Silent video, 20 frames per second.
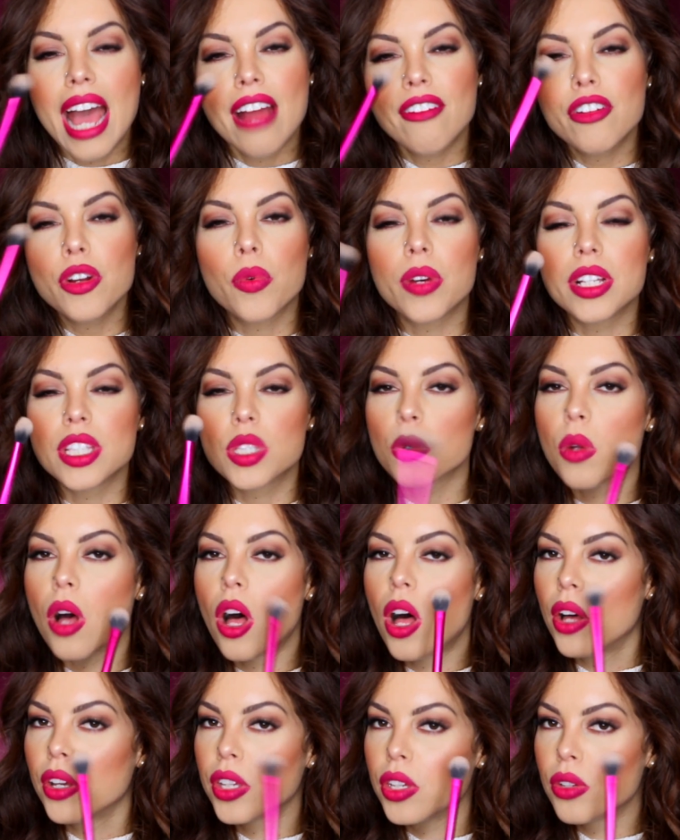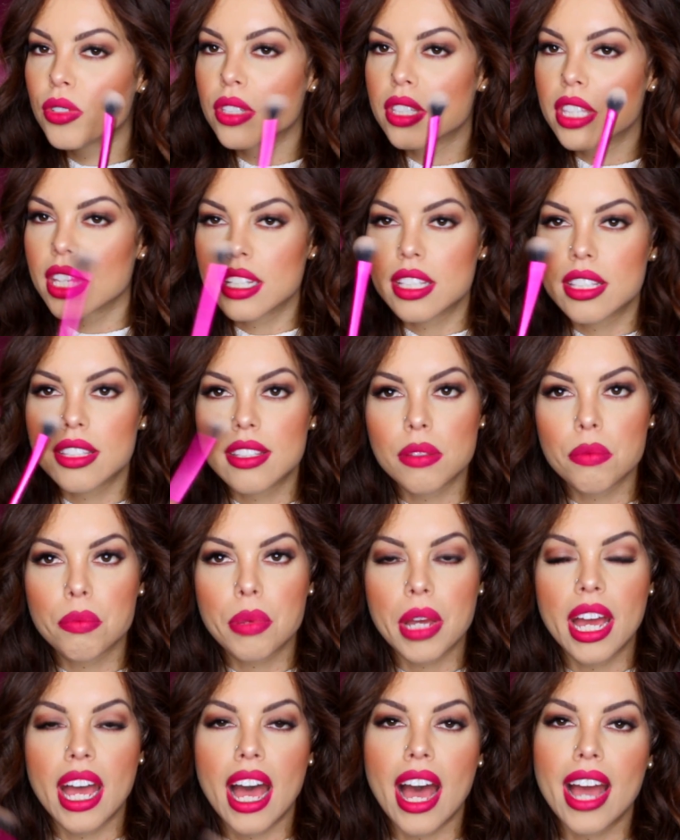Every once in a while I'll use this,
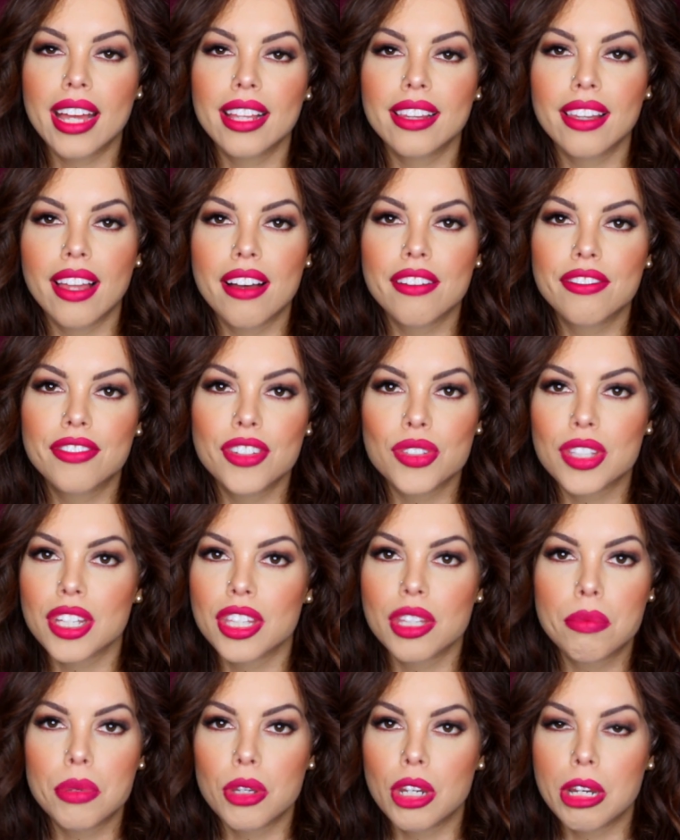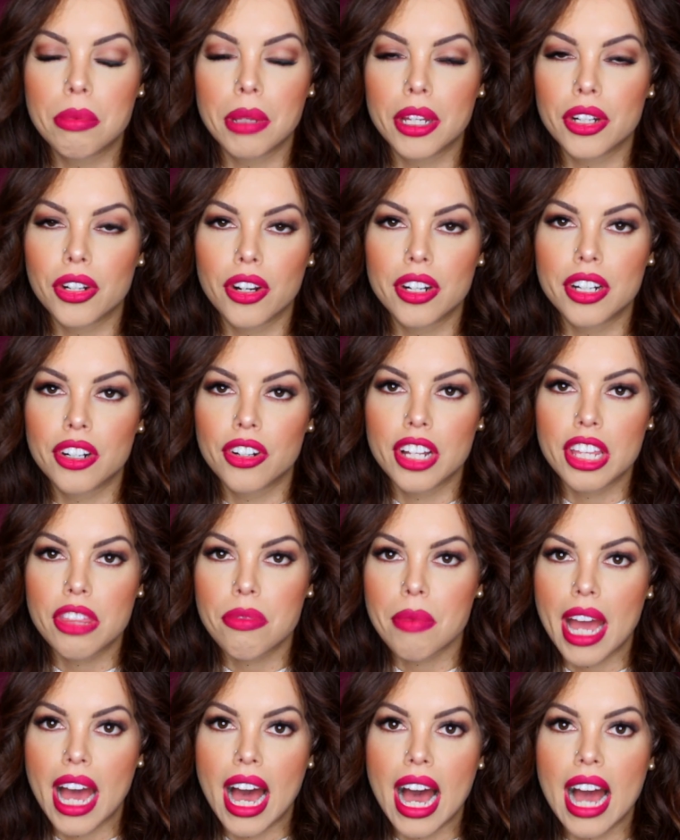but I love using the beauty blender
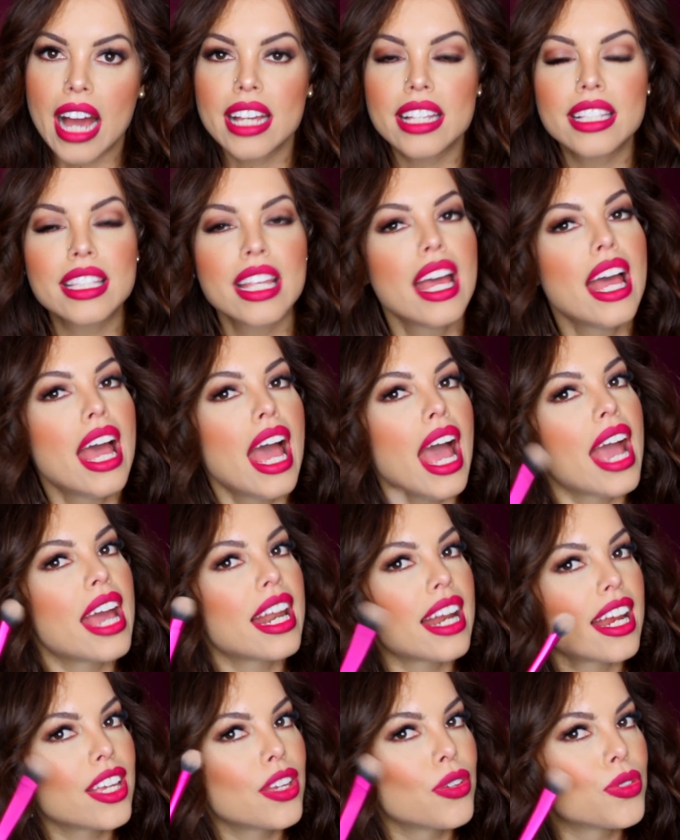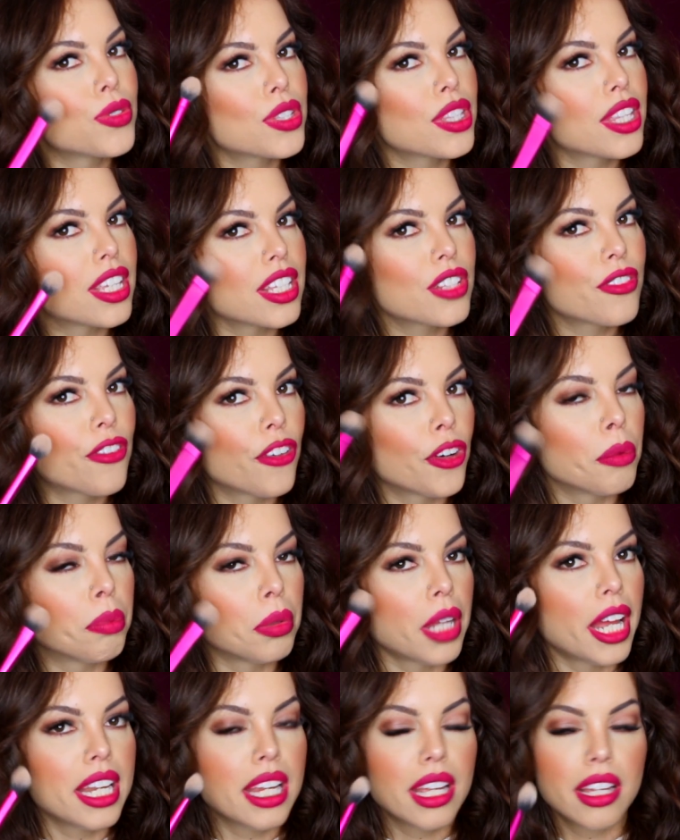underneath my eyes, and I use this
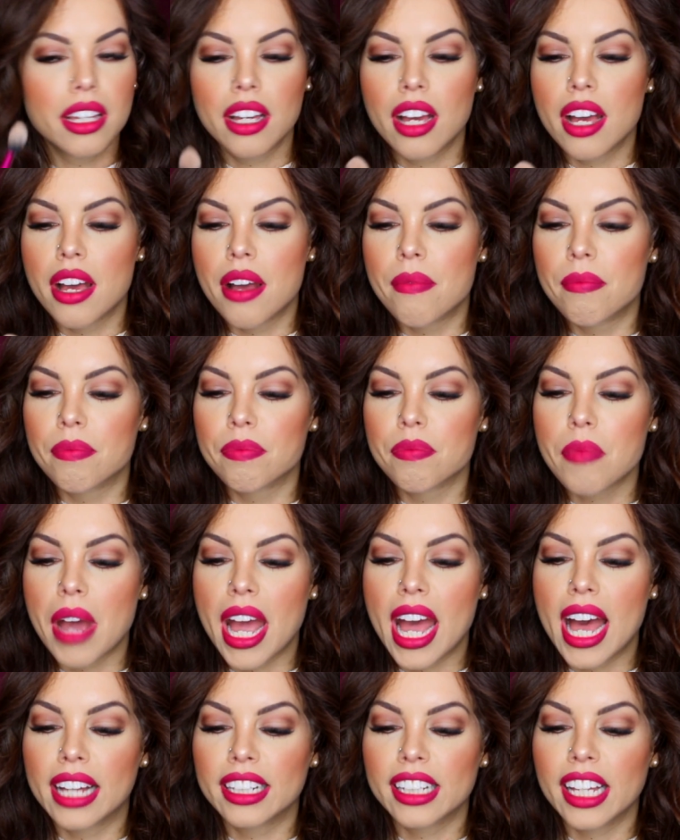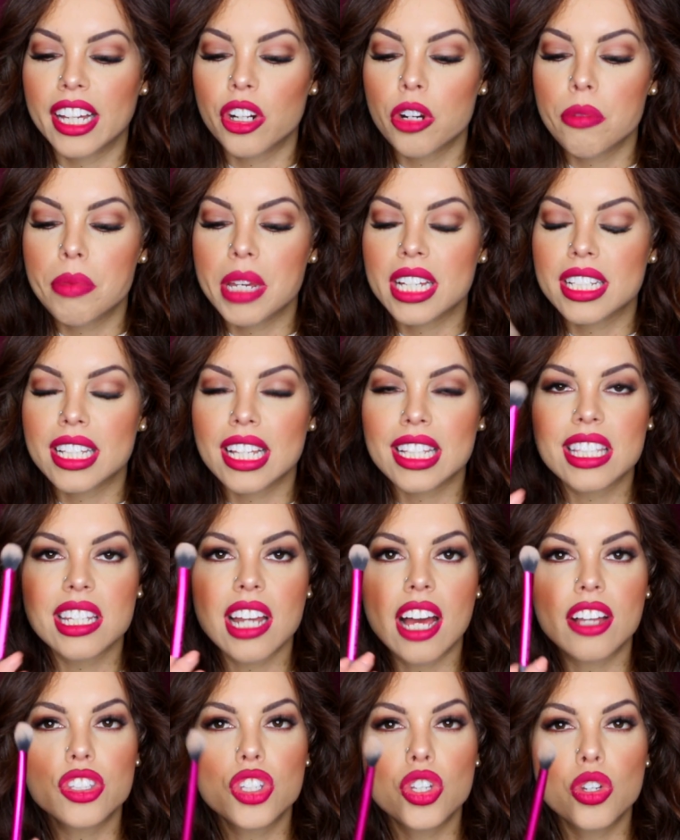for blending my highlighter because it's
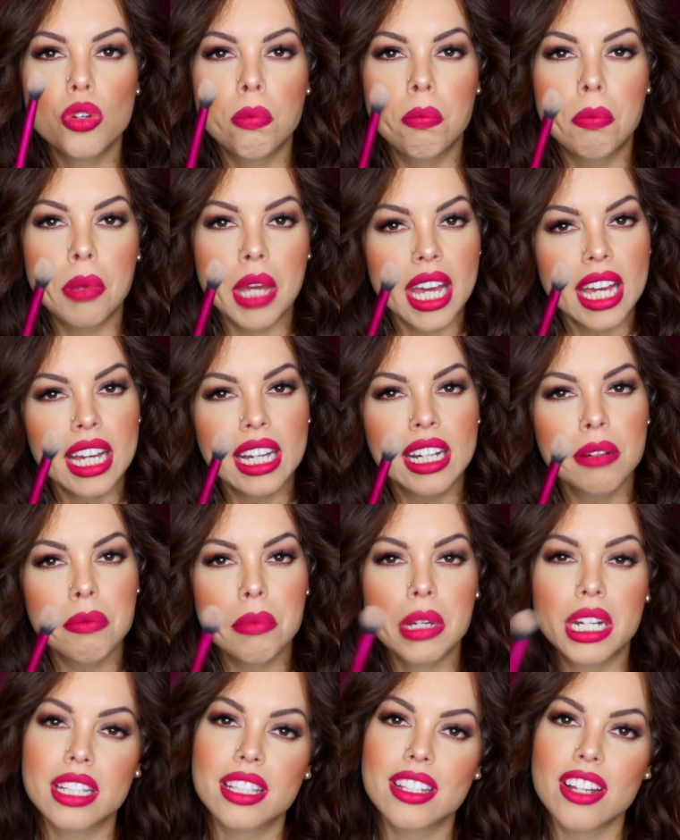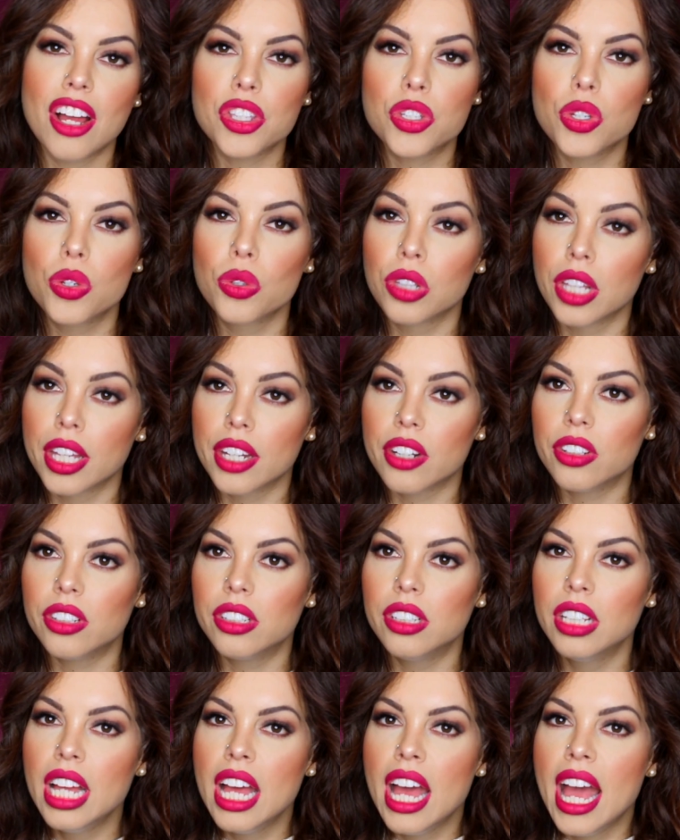not too big, but it's not too
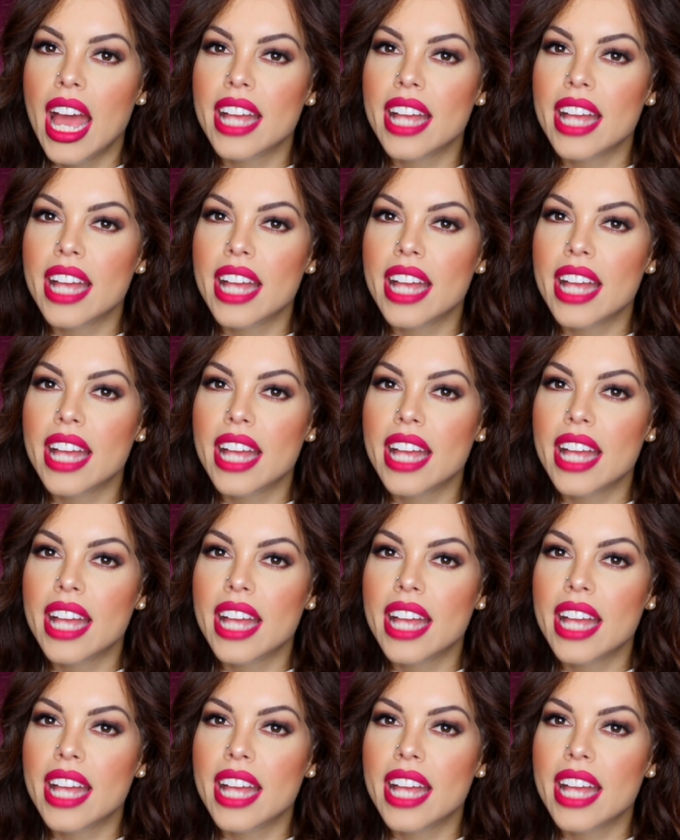little.